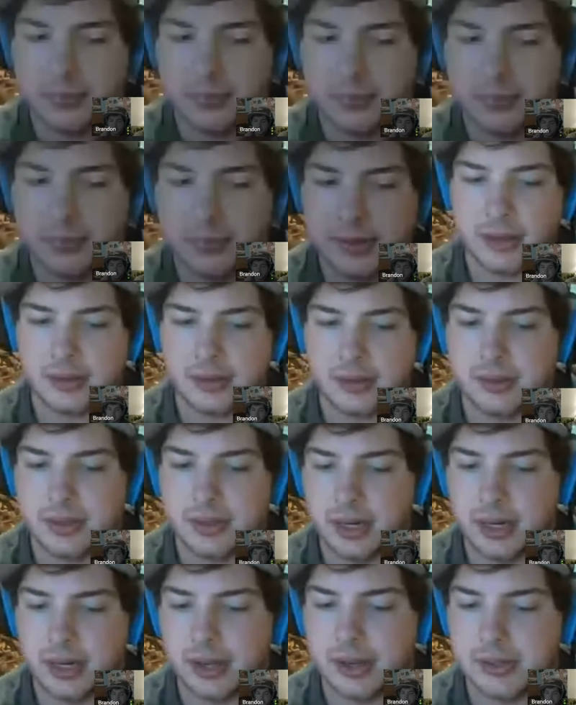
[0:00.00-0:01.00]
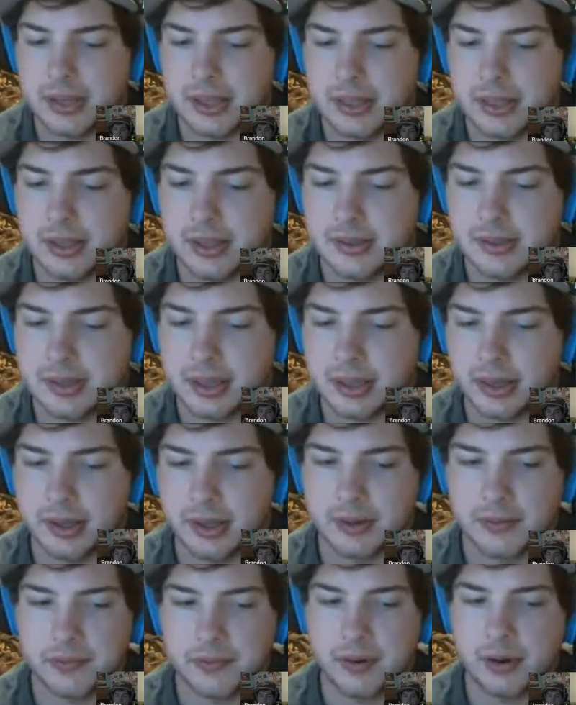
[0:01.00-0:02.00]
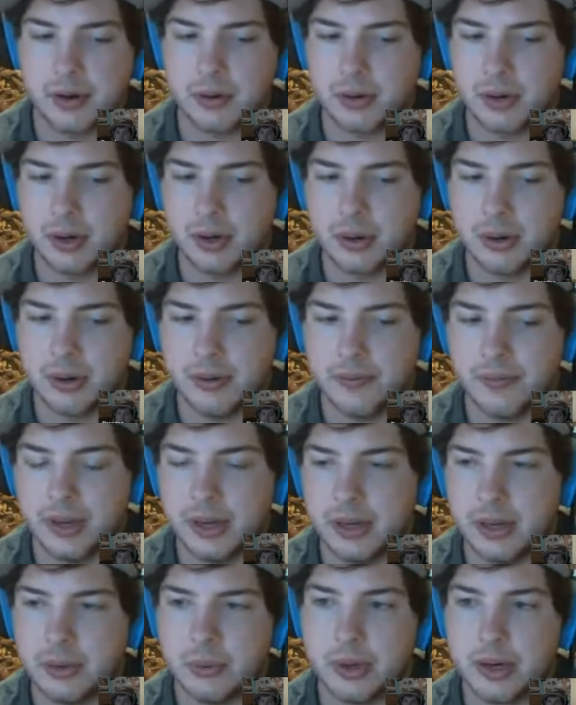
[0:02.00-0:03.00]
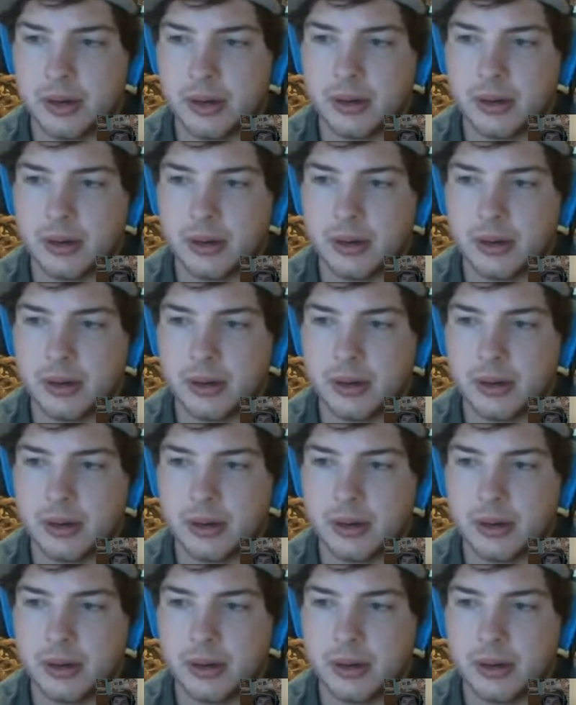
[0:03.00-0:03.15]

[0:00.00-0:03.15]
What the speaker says: Stenhouse, I think, is going to go to front row if anywhere.